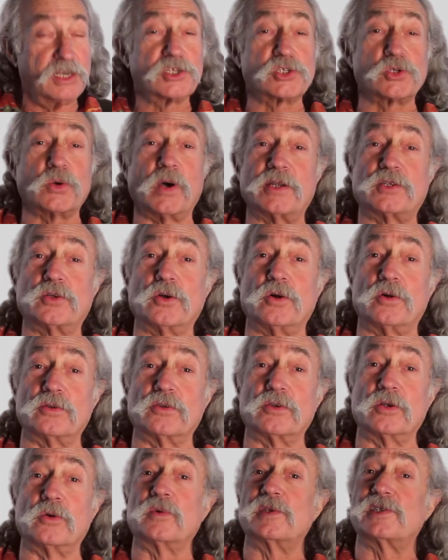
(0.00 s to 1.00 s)
So I told
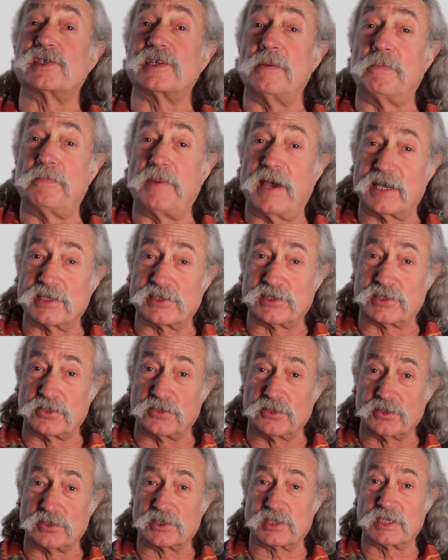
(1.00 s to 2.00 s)
her it was the
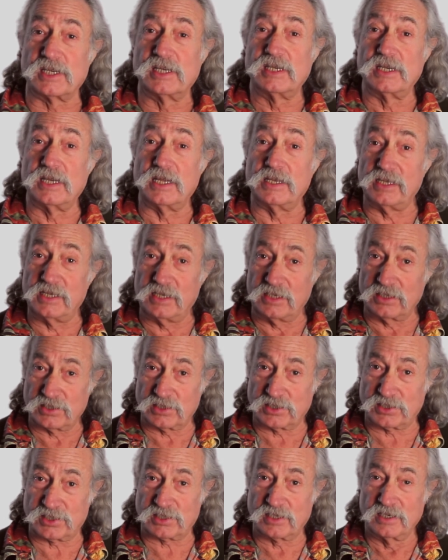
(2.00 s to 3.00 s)
ambassador's
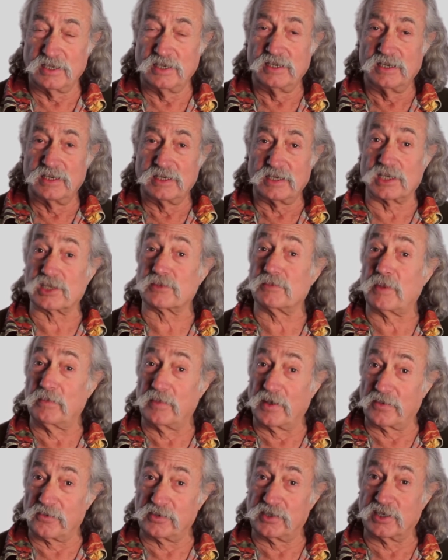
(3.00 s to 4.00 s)
niece, because me
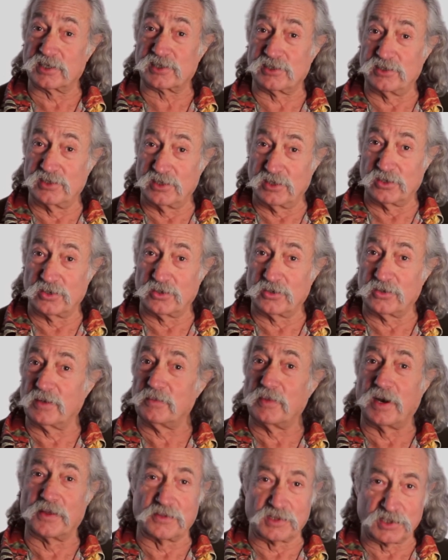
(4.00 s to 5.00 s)
mother doesn't know
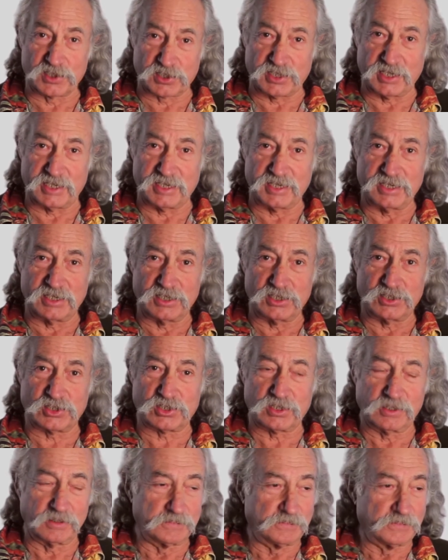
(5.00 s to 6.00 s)
I'm on the
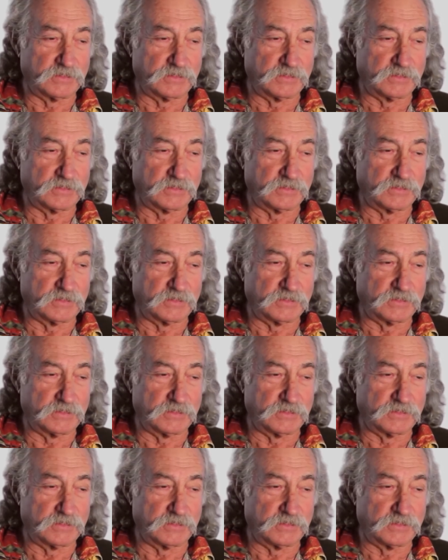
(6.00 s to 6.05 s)
stage.